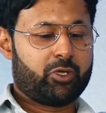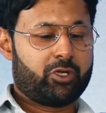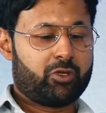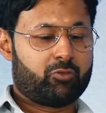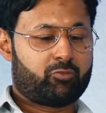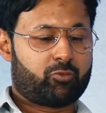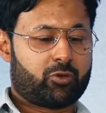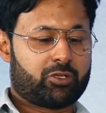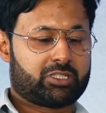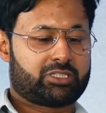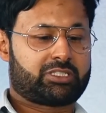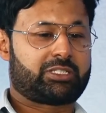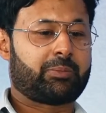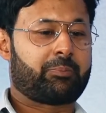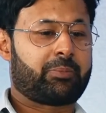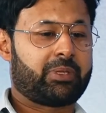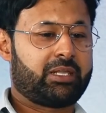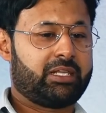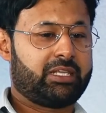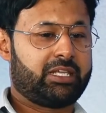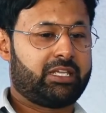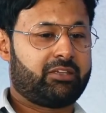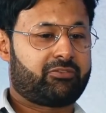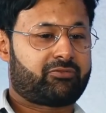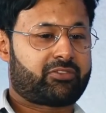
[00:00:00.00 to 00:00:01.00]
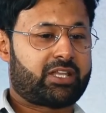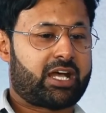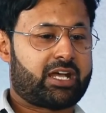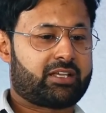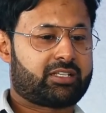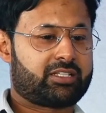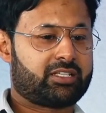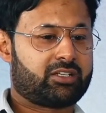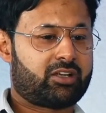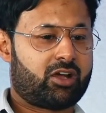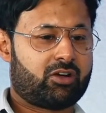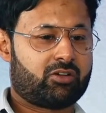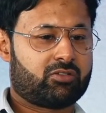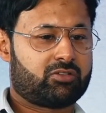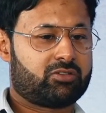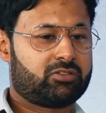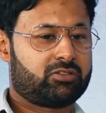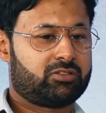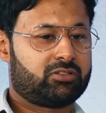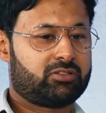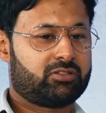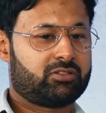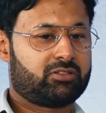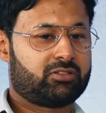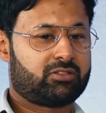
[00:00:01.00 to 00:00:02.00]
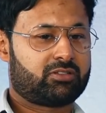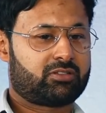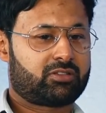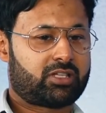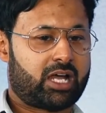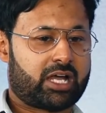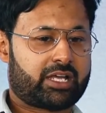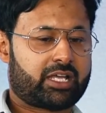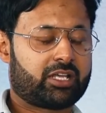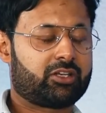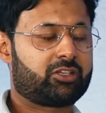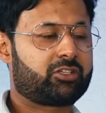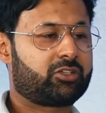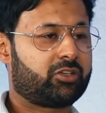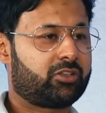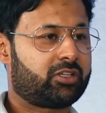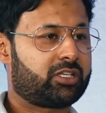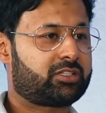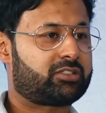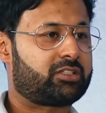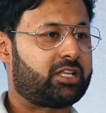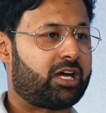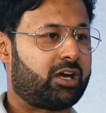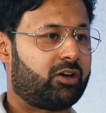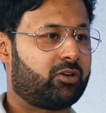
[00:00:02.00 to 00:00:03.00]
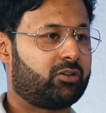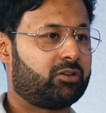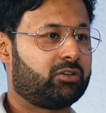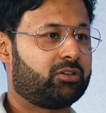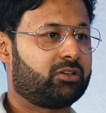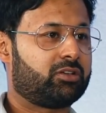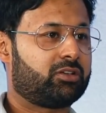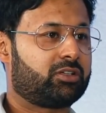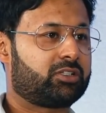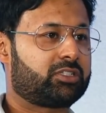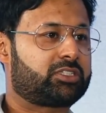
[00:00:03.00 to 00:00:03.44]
move was the belief that I said, oh, I can do this now.